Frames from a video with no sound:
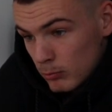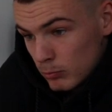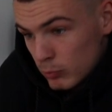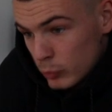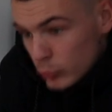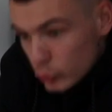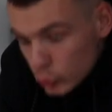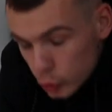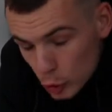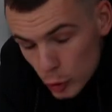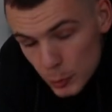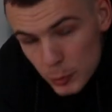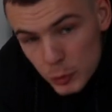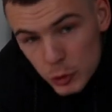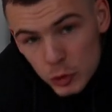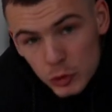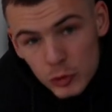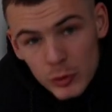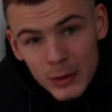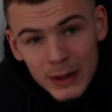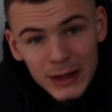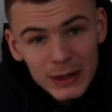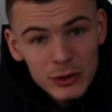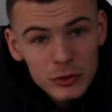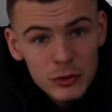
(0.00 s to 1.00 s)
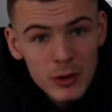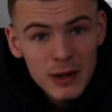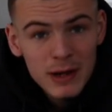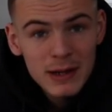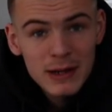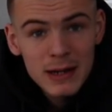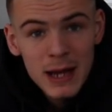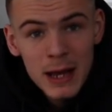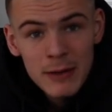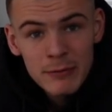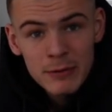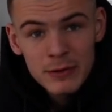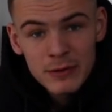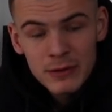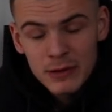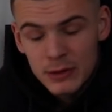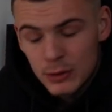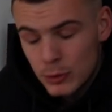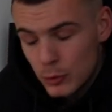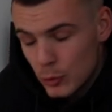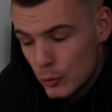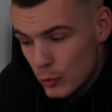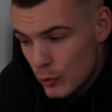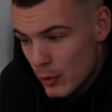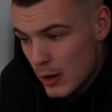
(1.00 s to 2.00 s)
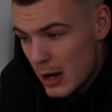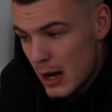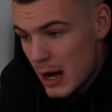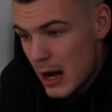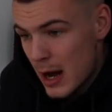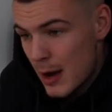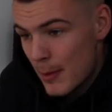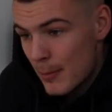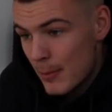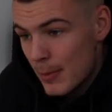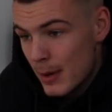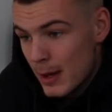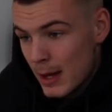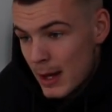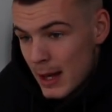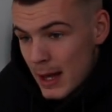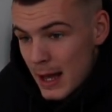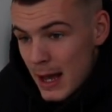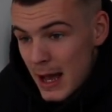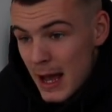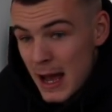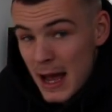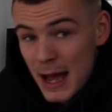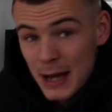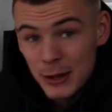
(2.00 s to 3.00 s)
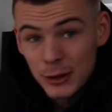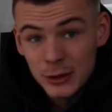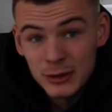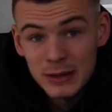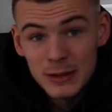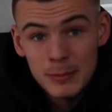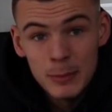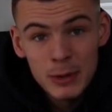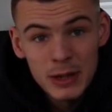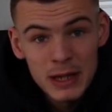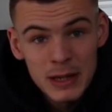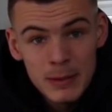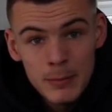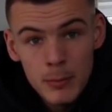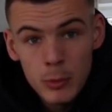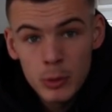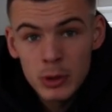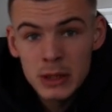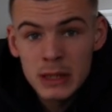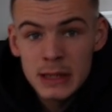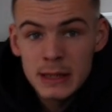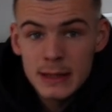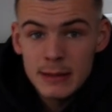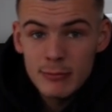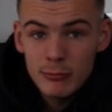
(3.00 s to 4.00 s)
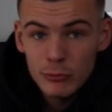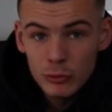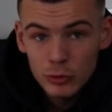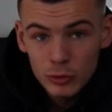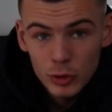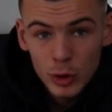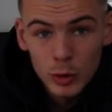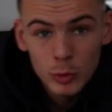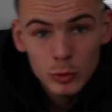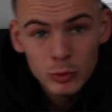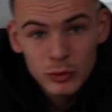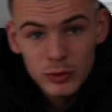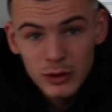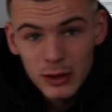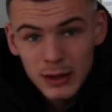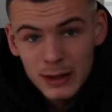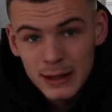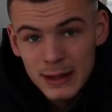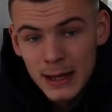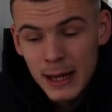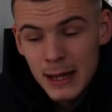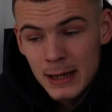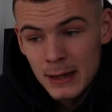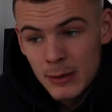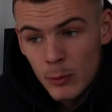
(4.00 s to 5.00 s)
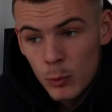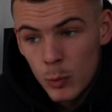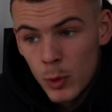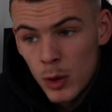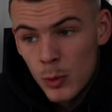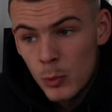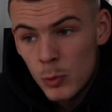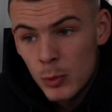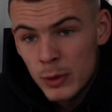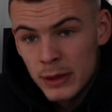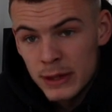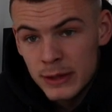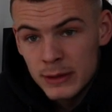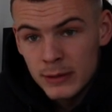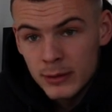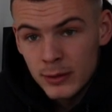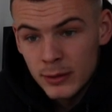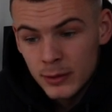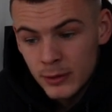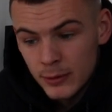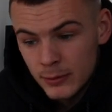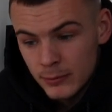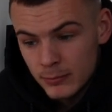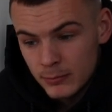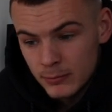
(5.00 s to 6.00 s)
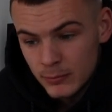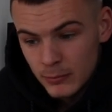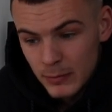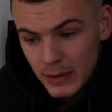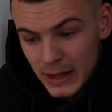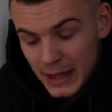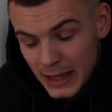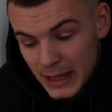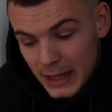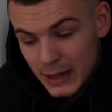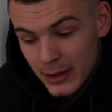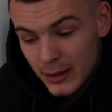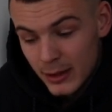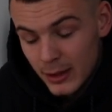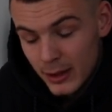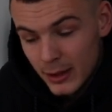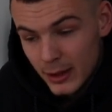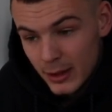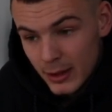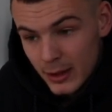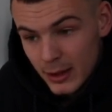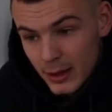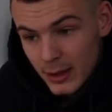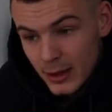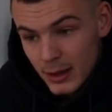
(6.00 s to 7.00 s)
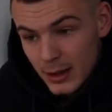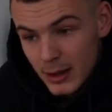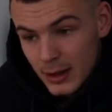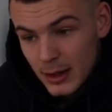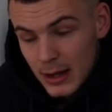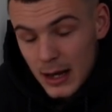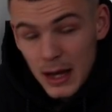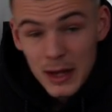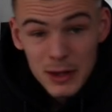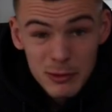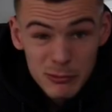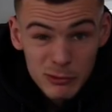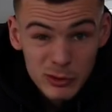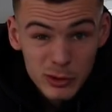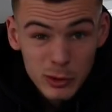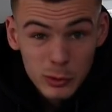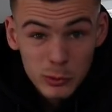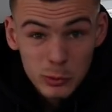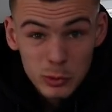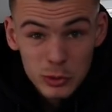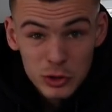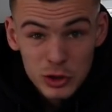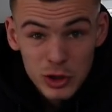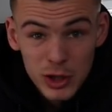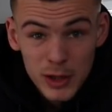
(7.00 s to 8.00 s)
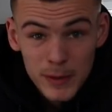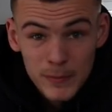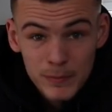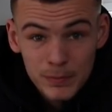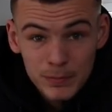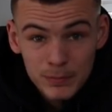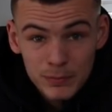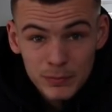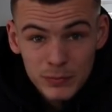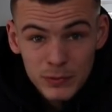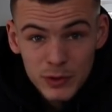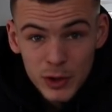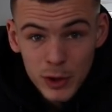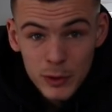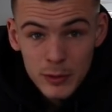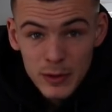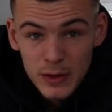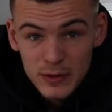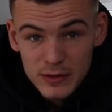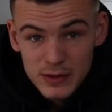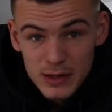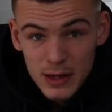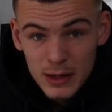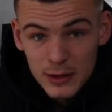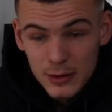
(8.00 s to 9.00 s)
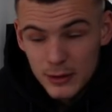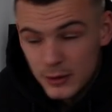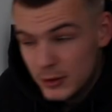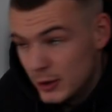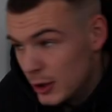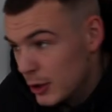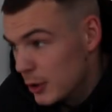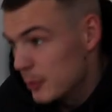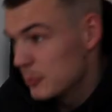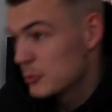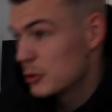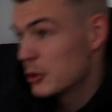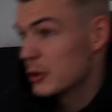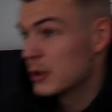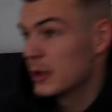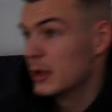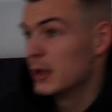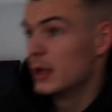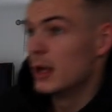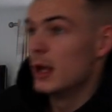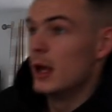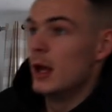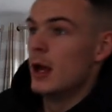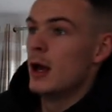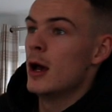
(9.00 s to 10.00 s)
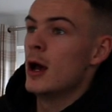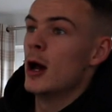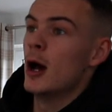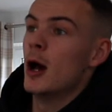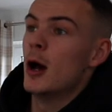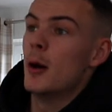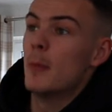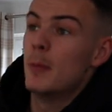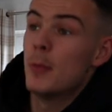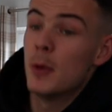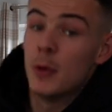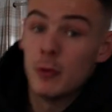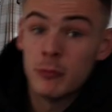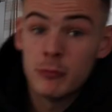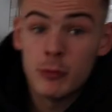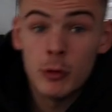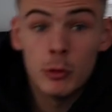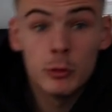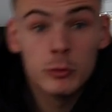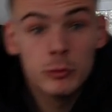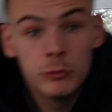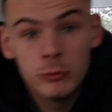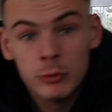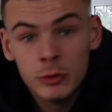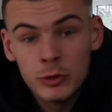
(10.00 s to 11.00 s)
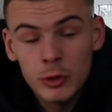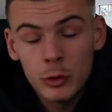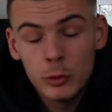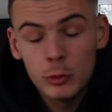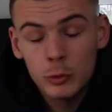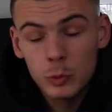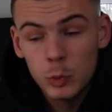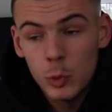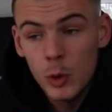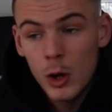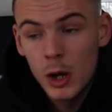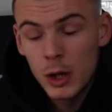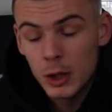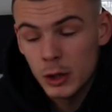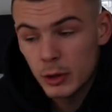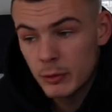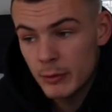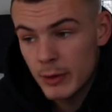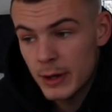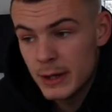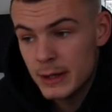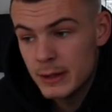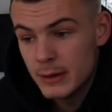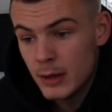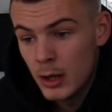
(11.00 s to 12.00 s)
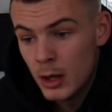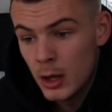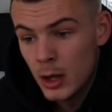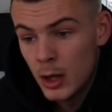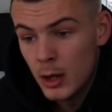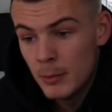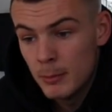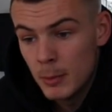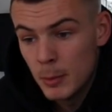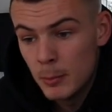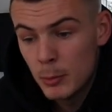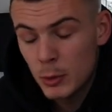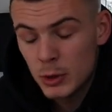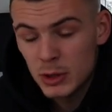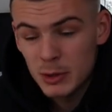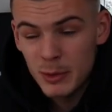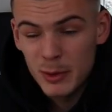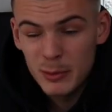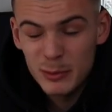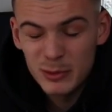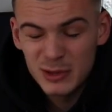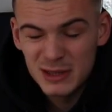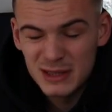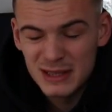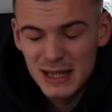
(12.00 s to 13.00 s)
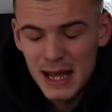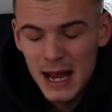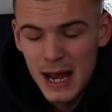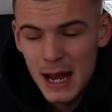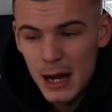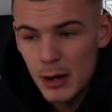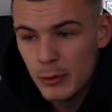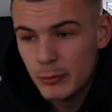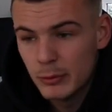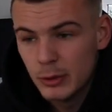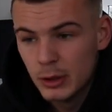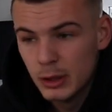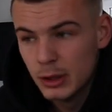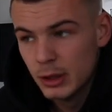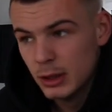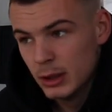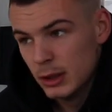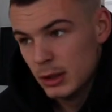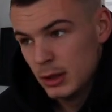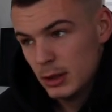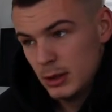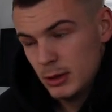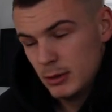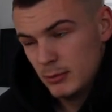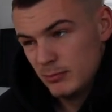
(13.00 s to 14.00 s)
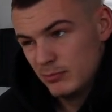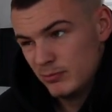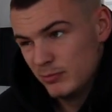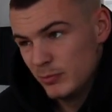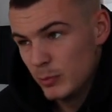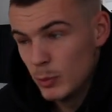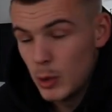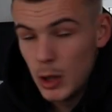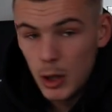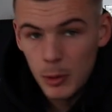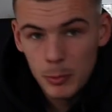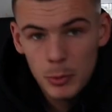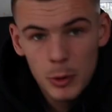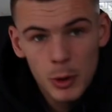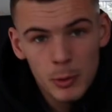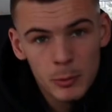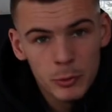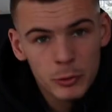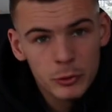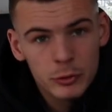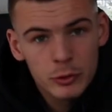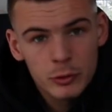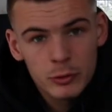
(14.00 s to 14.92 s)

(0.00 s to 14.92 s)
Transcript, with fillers: super strict, tracking every single gram, and I did my in-body results again one week in, and the results were shit. So that's the end. No, I'm joking. Uh, the results weren't great. Uh, my body weight was down, well I'll put them on